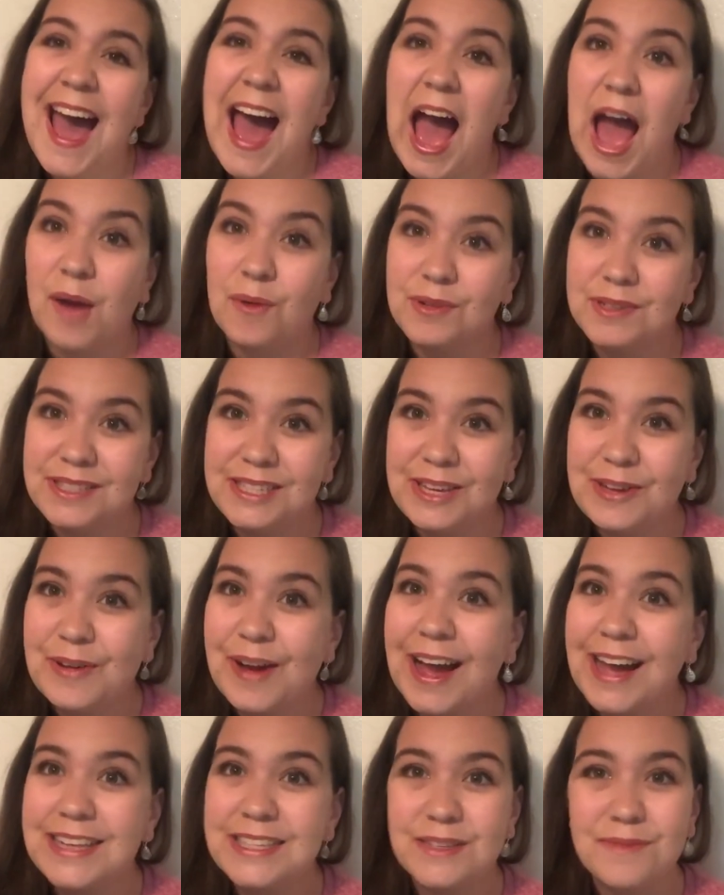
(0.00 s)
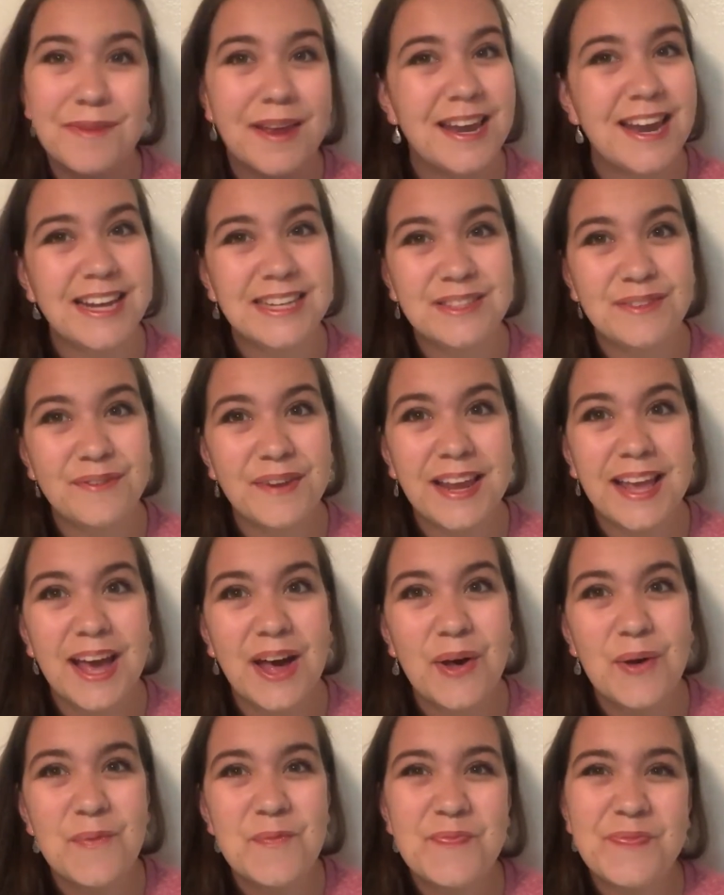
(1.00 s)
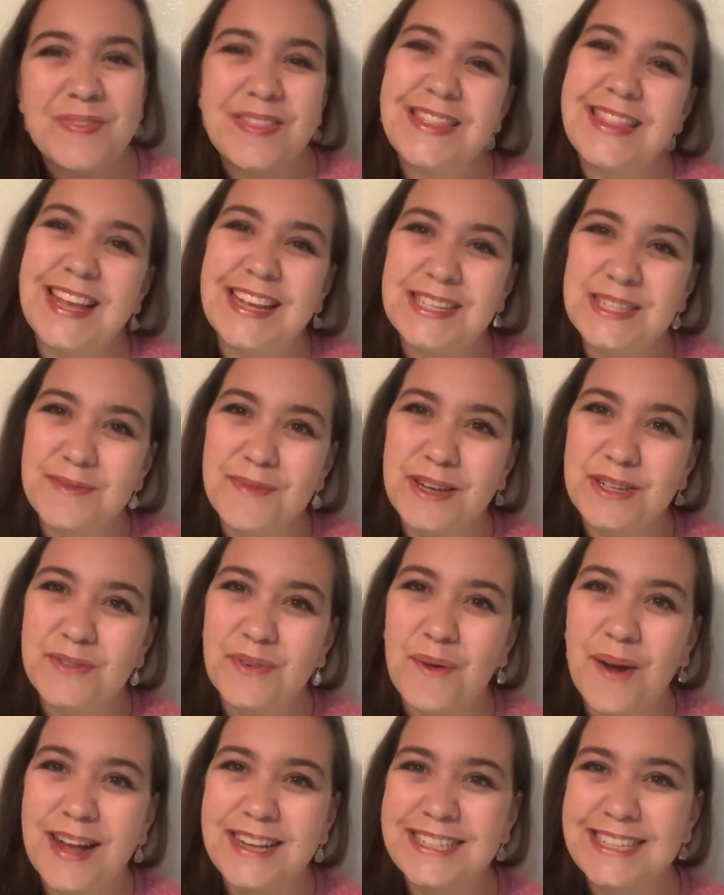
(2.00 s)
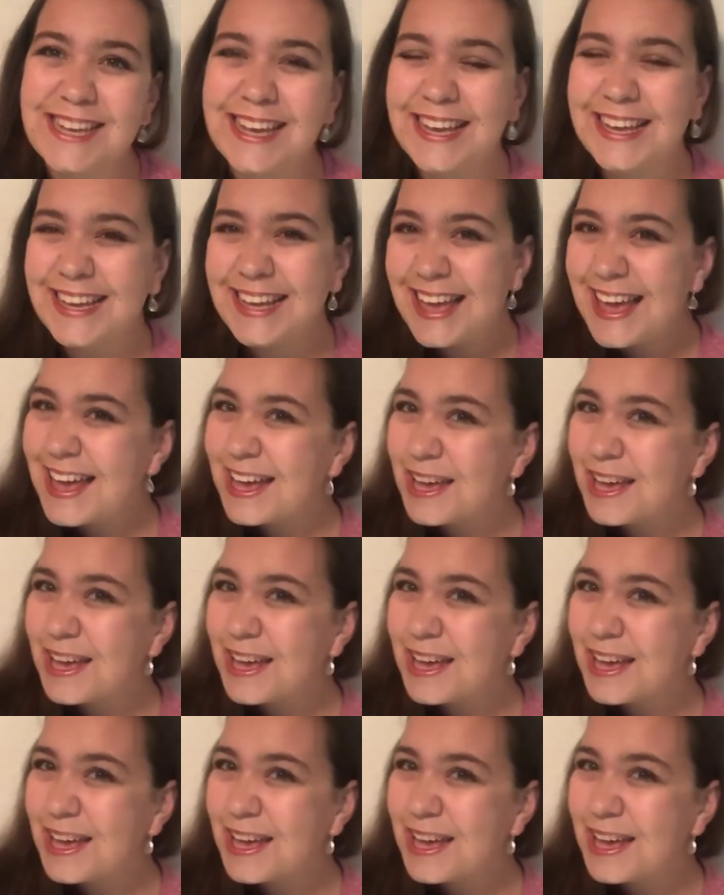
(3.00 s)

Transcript: I will see you guys in my next video. Thanks so much for watching.